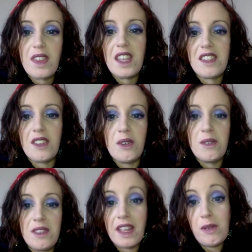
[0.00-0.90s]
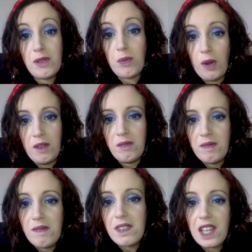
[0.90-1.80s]
So that was one.
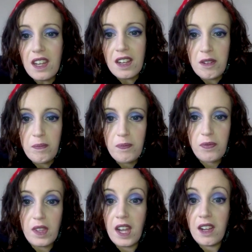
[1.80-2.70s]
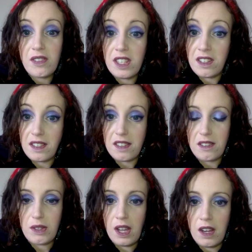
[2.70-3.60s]
I have
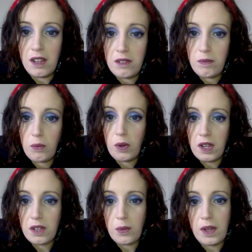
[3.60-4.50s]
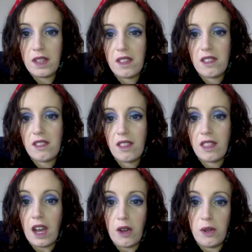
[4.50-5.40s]
since worked with
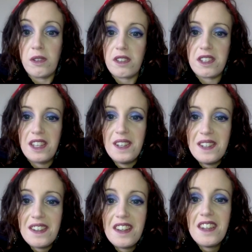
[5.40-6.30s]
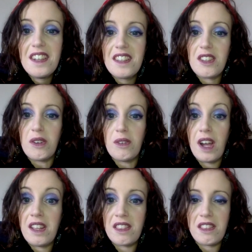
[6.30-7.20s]
that host, so
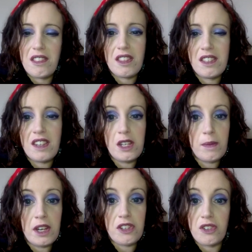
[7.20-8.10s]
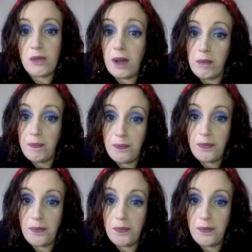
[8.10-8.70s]
I'm the stage manager as well